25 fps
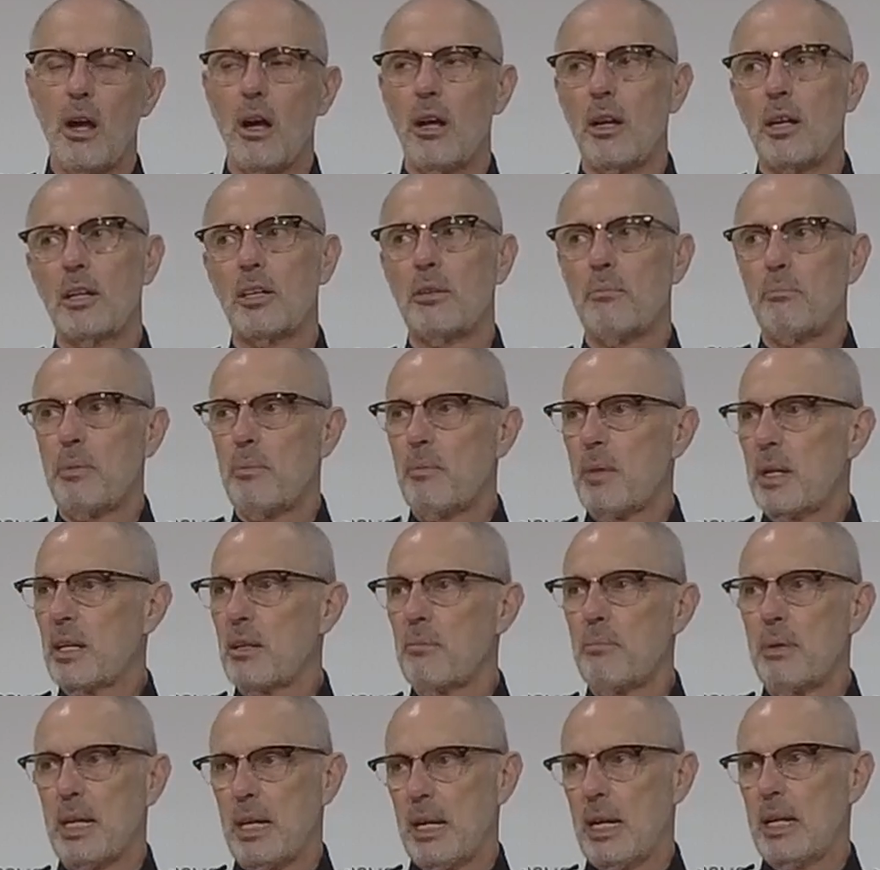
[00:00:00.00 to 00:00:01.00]
It can
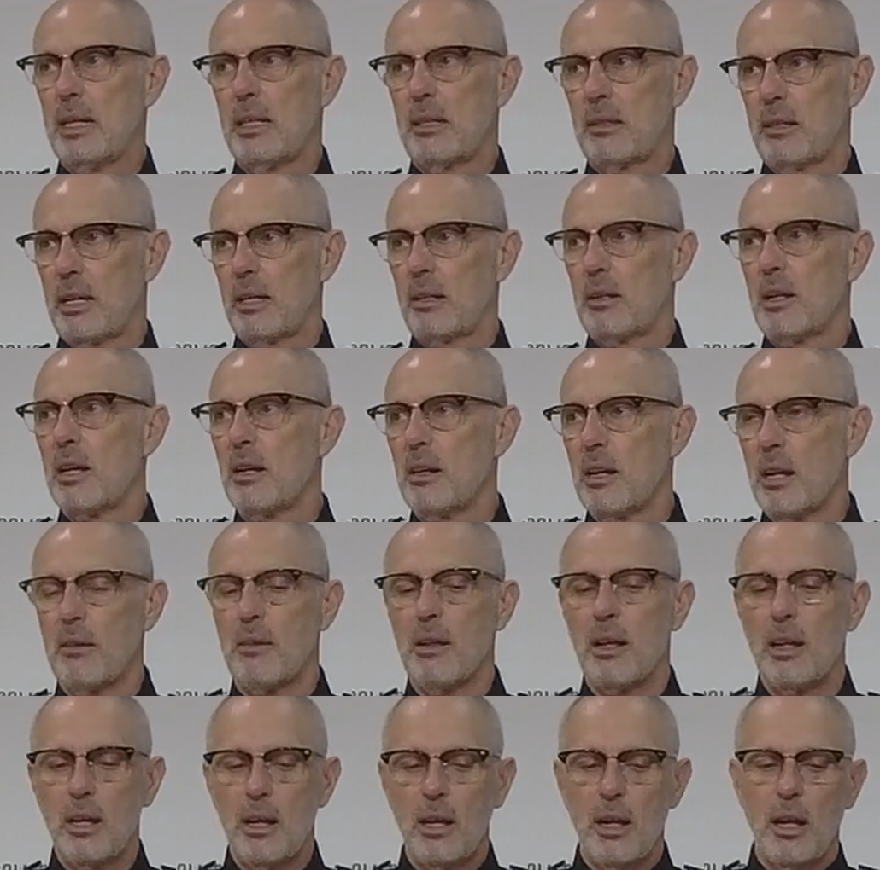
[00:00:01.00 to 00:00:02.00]
be anything.
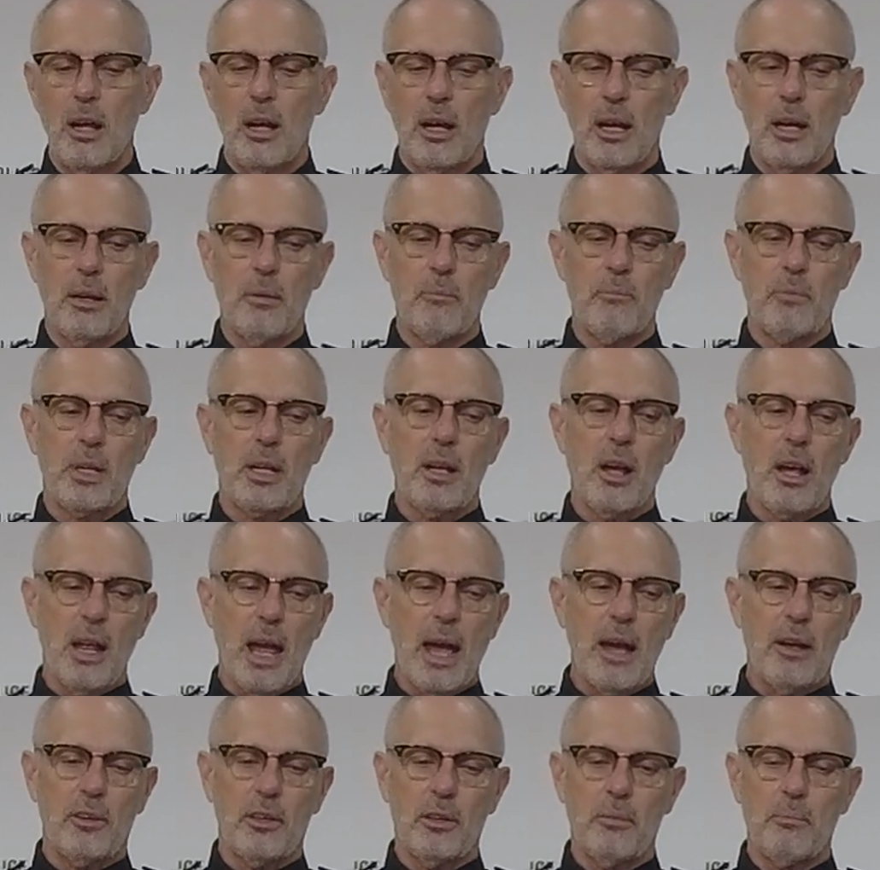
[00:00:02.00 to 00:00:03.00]

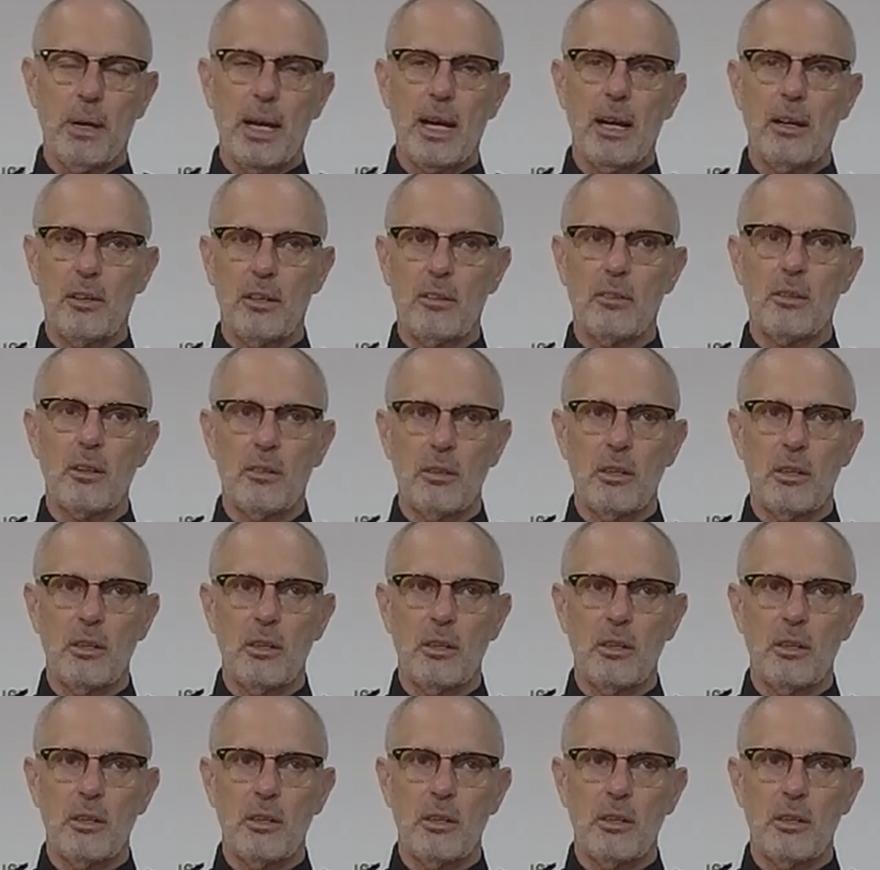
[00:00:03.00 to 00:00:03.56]
Out and about